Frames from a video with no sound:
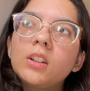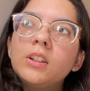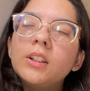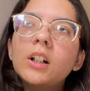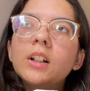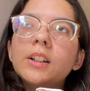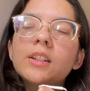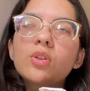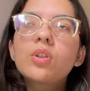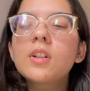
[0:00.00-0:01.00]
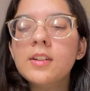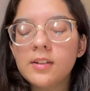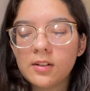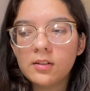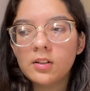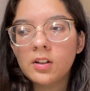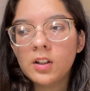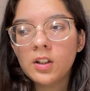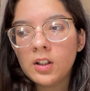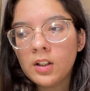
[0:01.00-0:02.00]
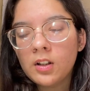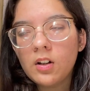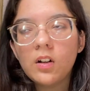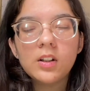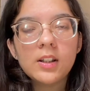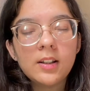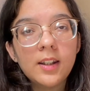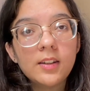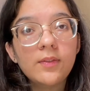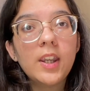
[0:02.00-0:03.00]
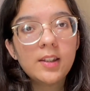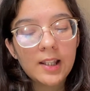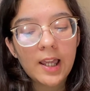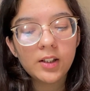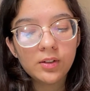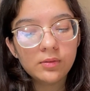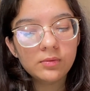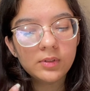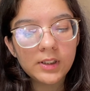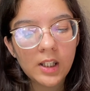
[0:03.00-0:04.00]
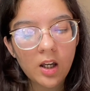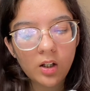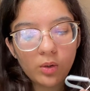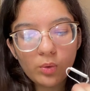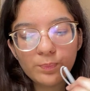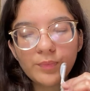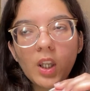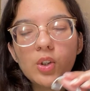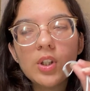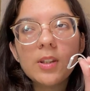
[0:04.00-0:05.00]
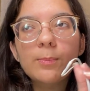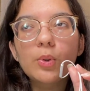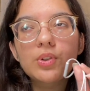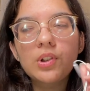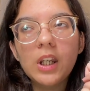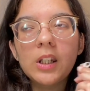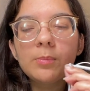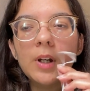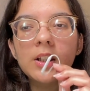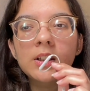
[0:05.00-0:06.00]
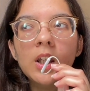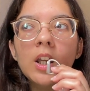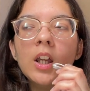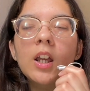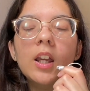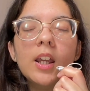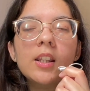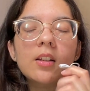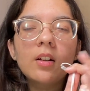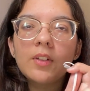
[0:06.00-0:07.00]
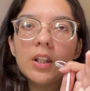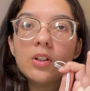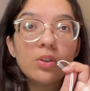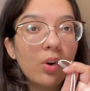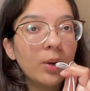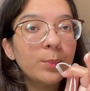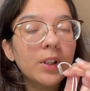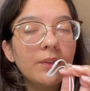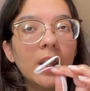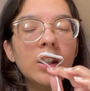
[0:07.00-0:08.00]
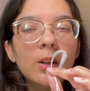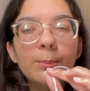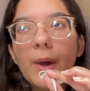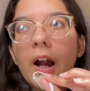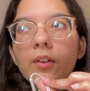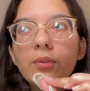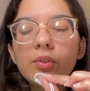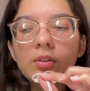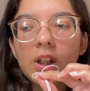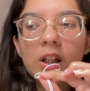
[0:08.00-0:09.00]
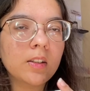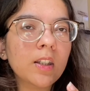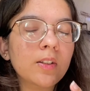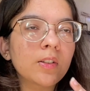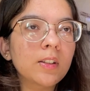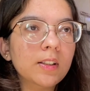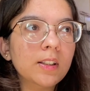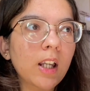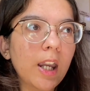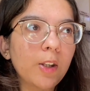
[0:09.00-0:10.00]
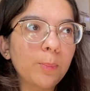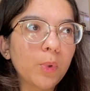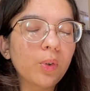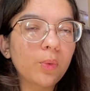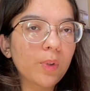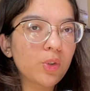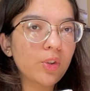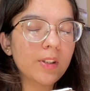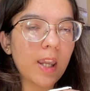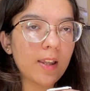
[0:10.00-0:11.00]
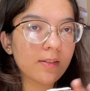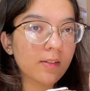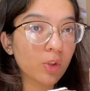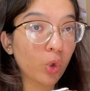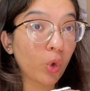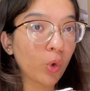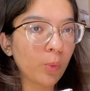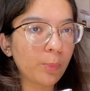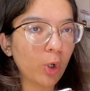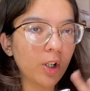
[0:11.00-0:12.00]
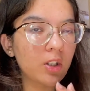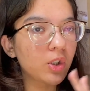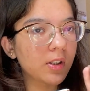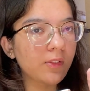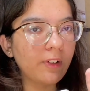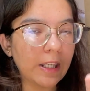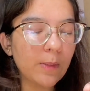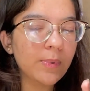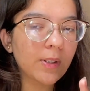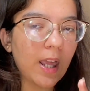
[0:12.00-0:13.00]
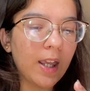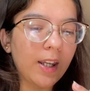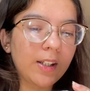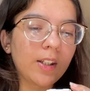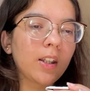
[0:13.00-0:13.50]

yeah, it's just, honestly, it's very sad to see how she's portrayed, but it's a very short but a very impactful read. Yeah, so this is the kind of book which just has no plot, just vibes, and